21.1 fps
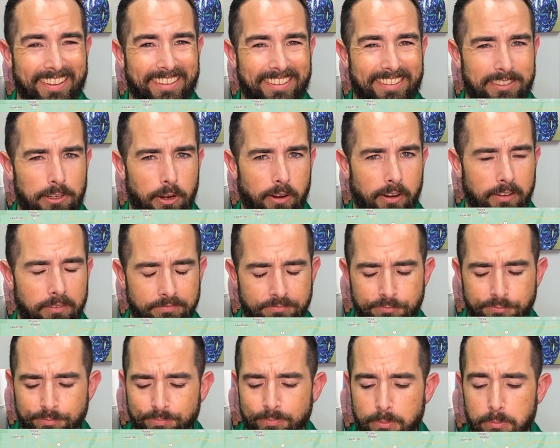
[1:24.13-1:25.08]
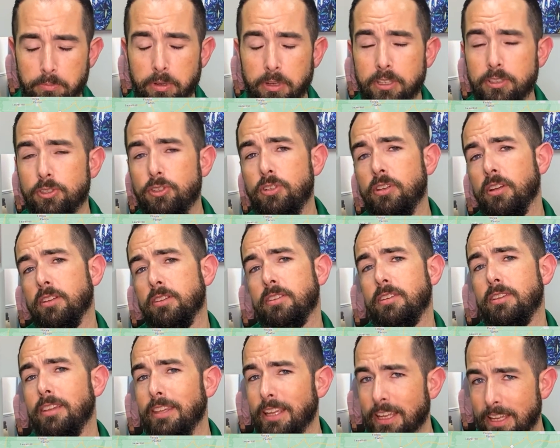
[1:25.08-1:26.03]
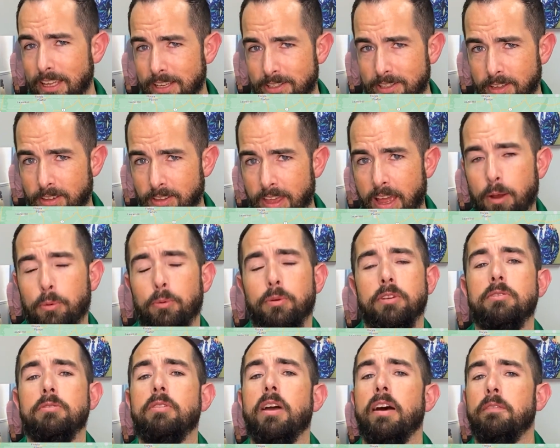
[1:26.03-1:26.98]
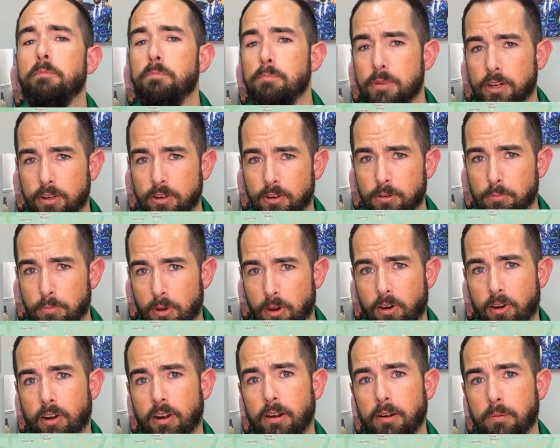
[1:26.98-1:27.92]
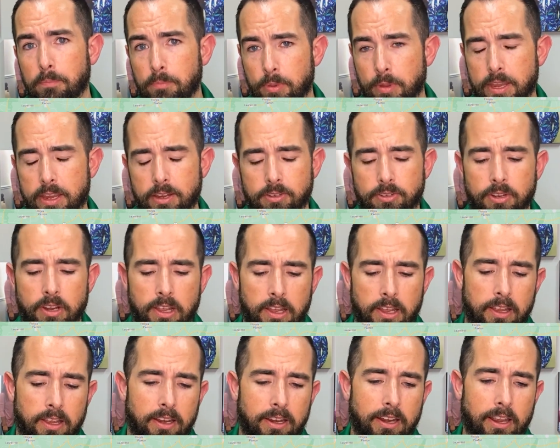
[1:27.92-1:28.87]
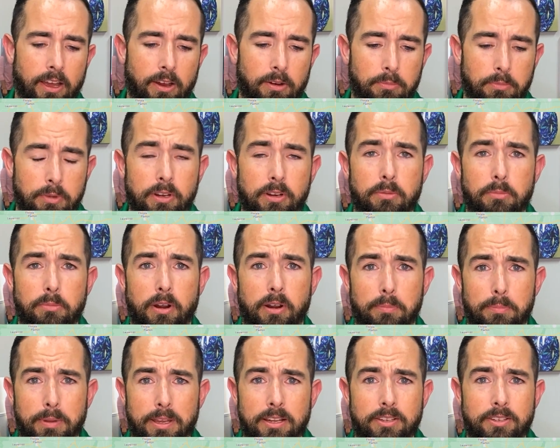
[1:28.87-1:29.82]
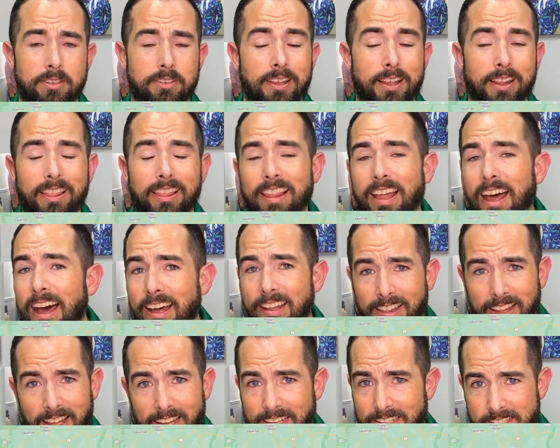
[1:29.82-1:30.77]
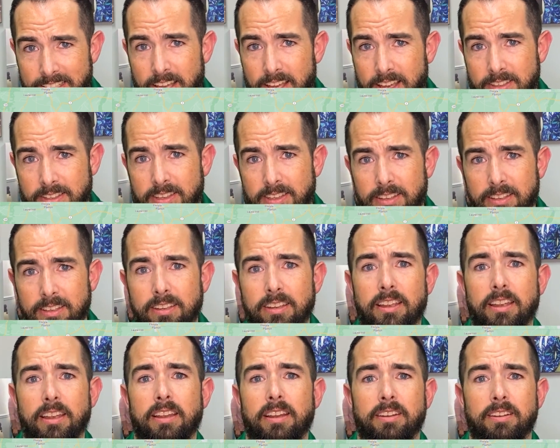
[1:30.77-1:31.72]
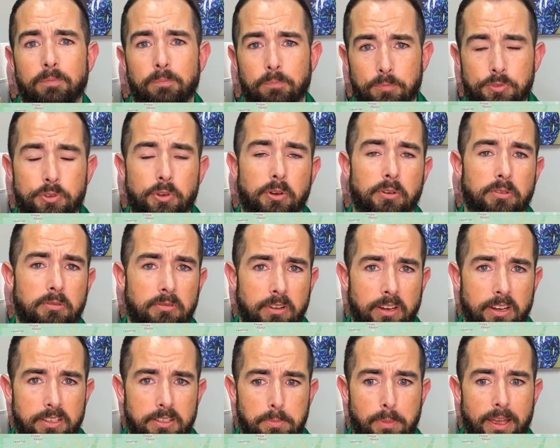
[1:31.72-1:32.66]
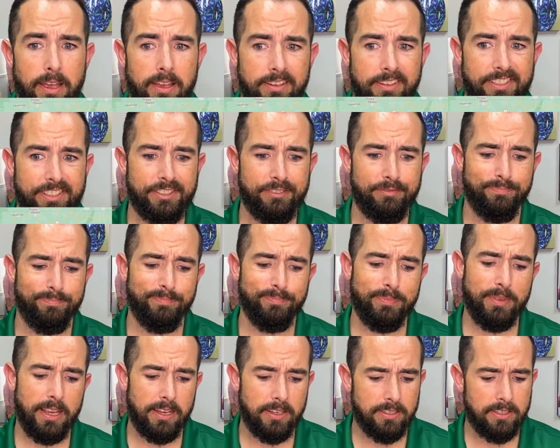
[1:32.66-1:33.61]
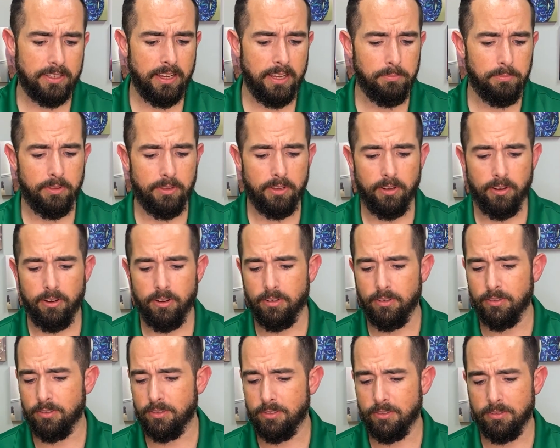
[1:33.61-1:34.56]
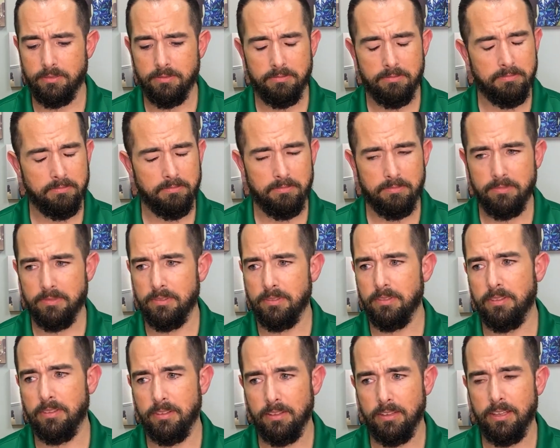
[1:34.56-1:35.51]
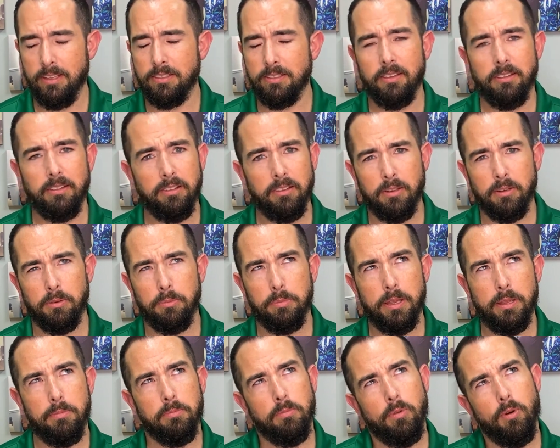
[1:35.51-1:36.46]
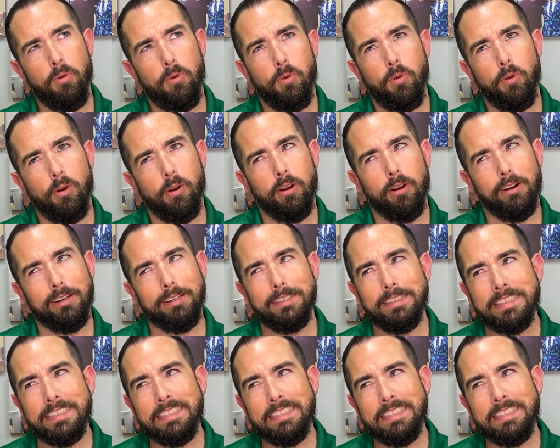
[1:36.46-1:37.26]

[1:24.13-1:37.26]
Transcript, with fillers: Sorry. But just to the east of that, we do have Miramar Beach. Now, Miramar Beach is a lot like Destin in certain respects, except it's a little bit more,